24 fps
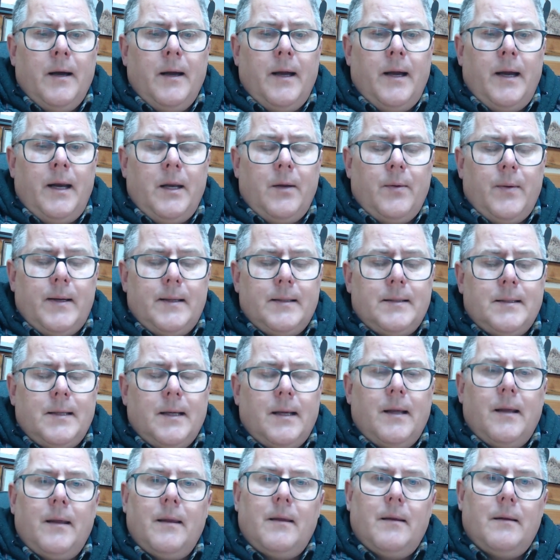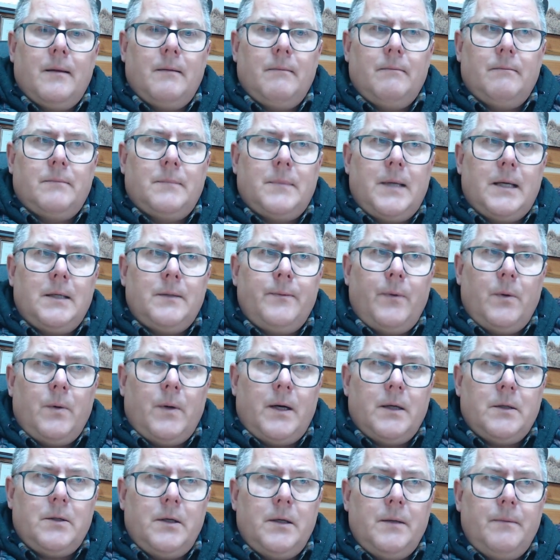Anyways, thanks for
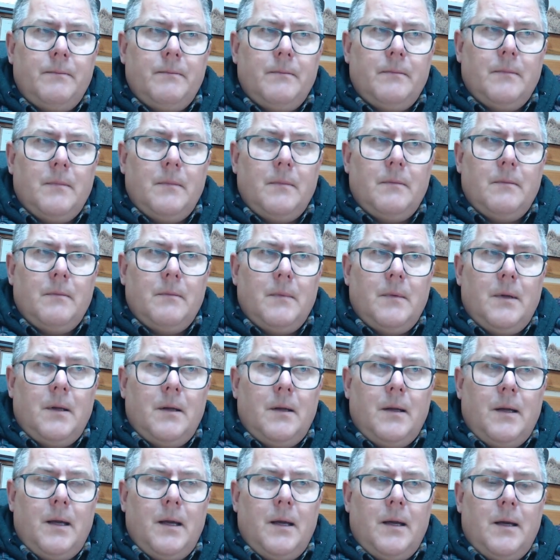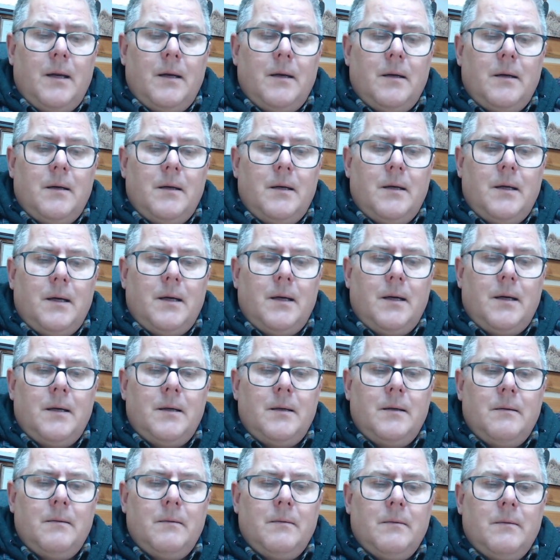watching, and
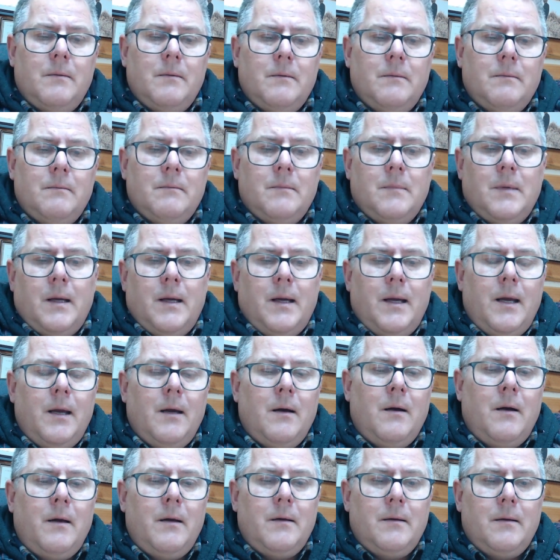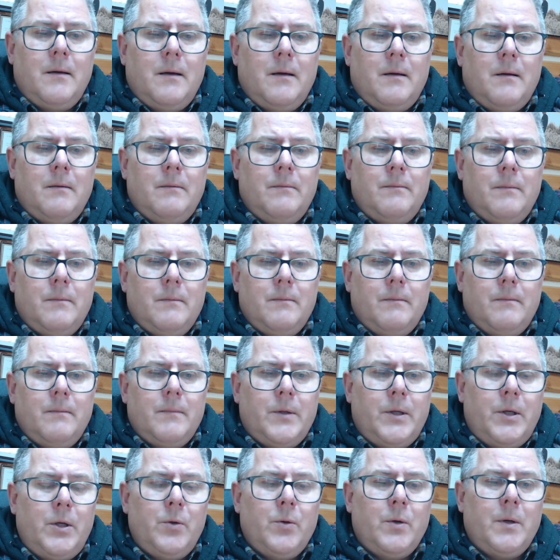hang on and I'll
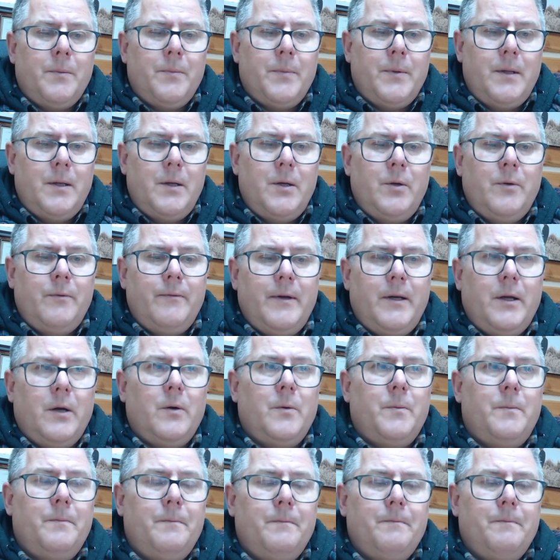cue up the new video.